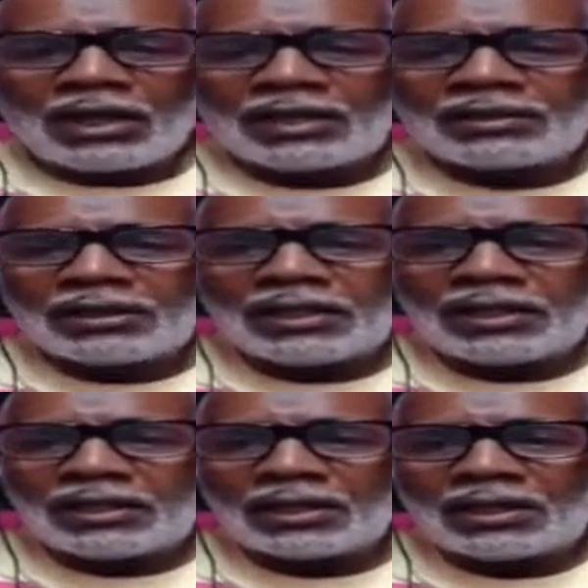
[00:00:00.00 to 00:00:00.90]
And
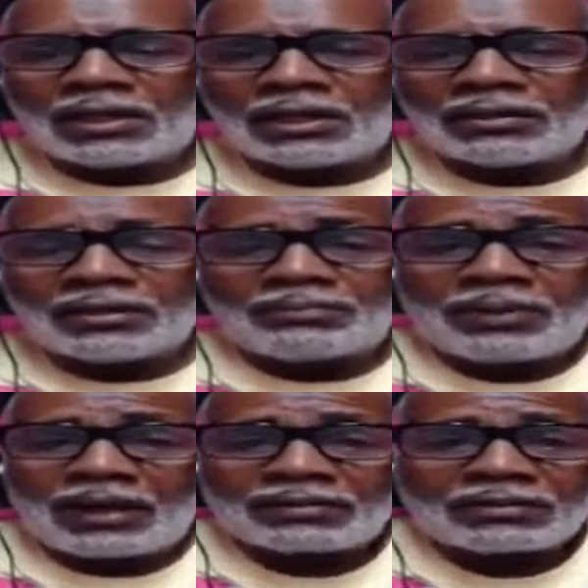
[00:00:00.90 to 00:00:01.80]
then the
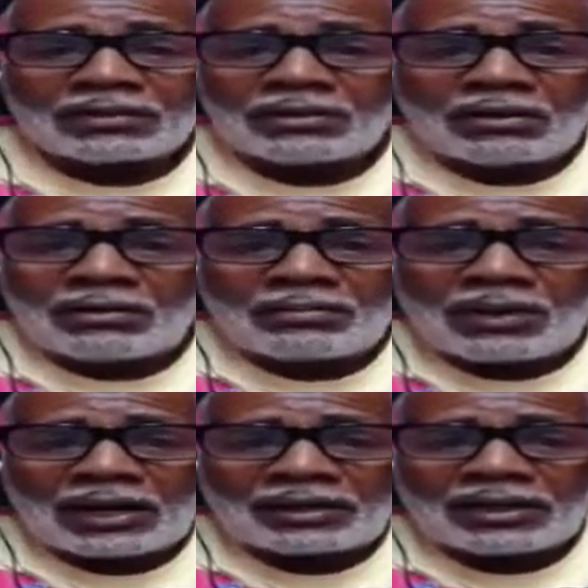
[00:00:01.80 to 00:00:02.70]
pastor know
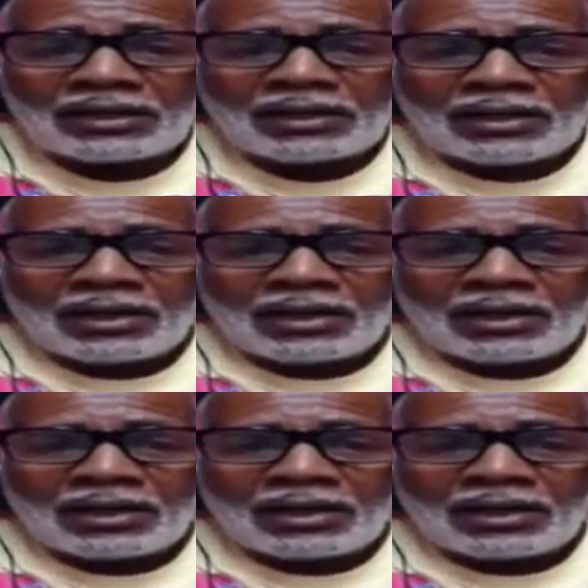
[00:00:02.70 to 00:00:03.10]
about it,